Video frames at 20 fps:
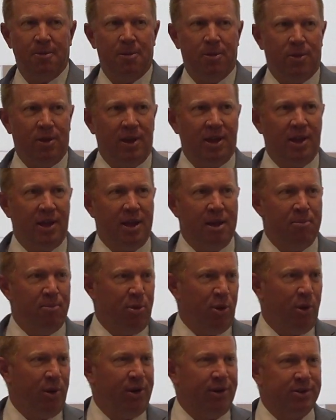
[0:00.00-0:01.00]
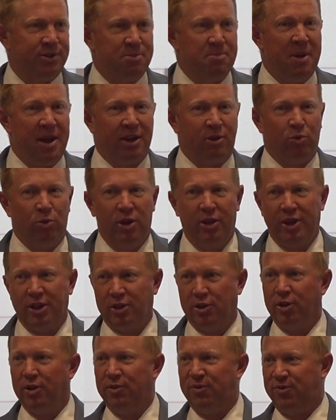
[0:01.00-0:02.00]
the employers make really
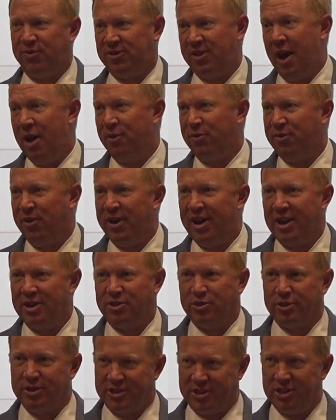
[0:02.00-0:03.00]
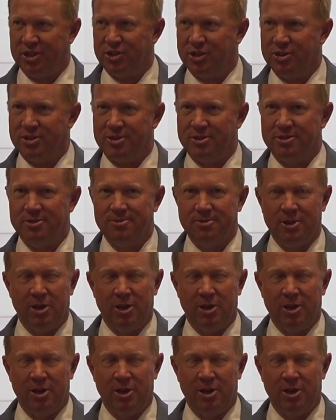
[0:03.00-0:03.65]
good, sound financial decisions.